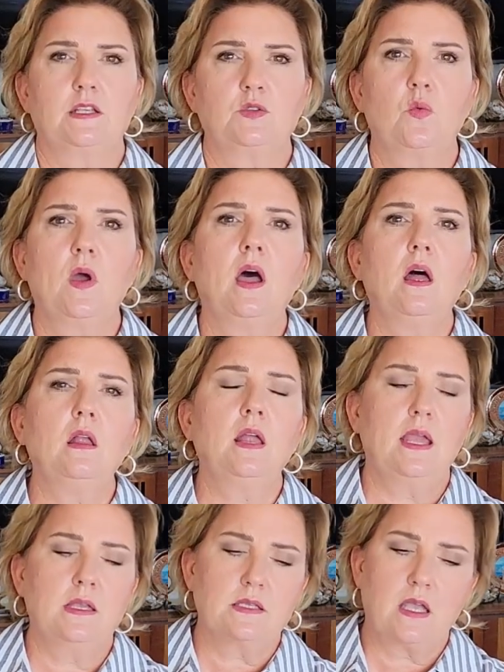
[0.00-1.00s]
as well
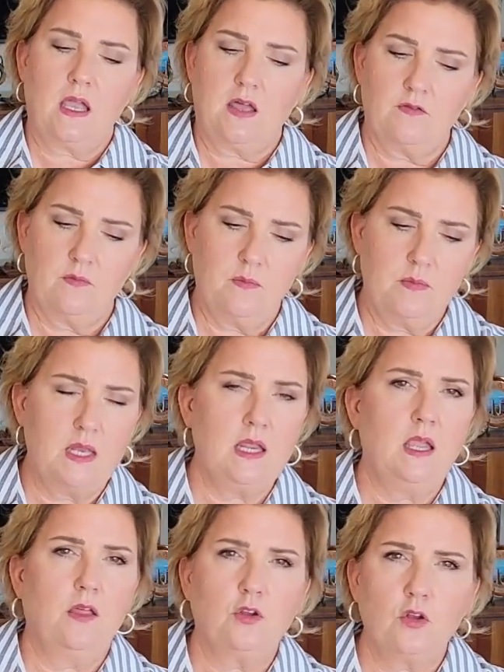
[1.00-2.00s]
as I have
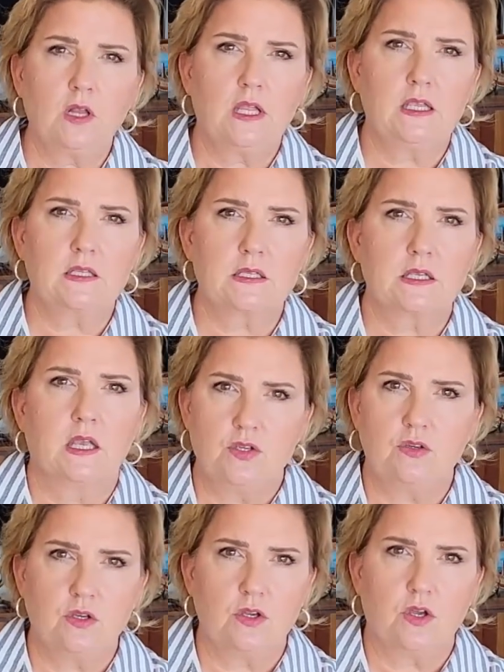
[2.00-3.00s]
many other links that
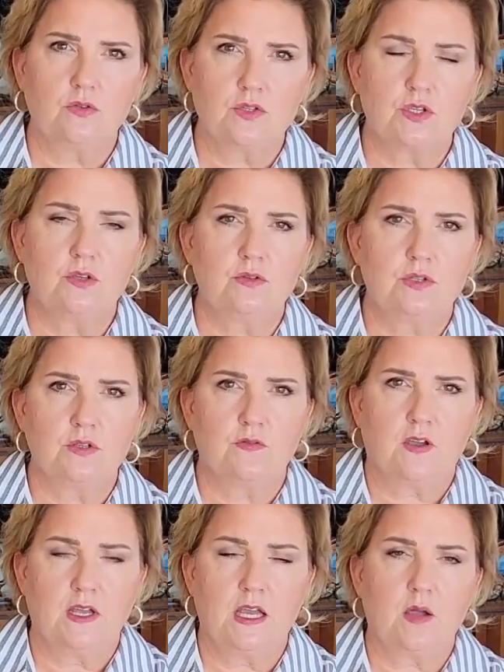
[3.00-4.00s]
you can go to
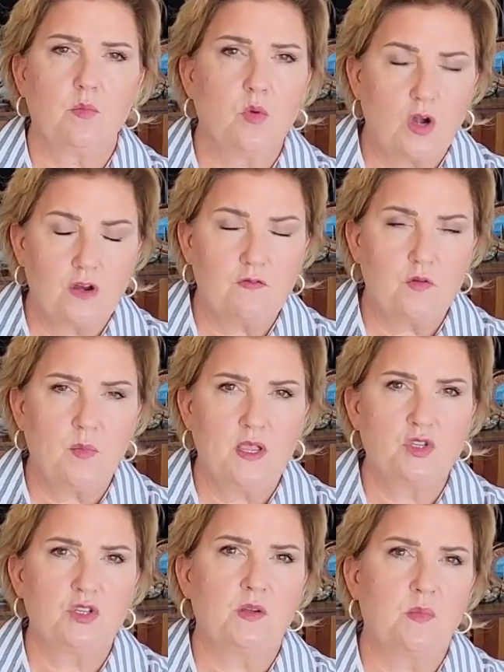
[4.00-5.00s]
find out more
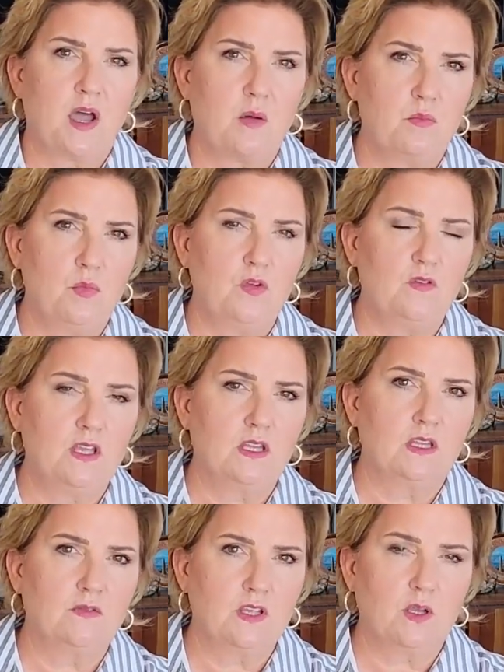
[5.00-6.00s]
information about moving
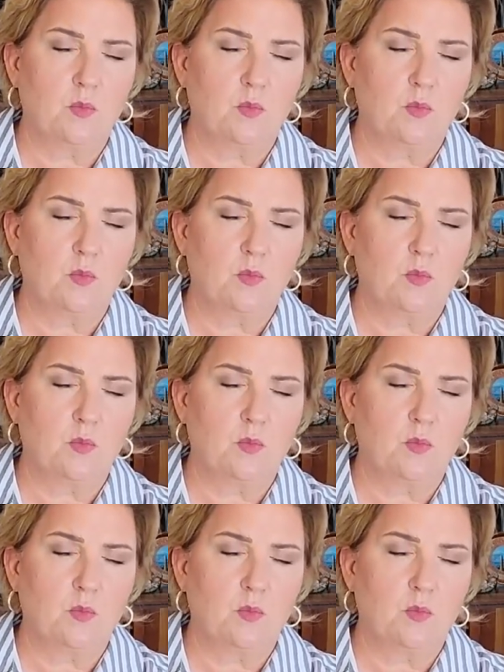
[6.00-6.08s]
and living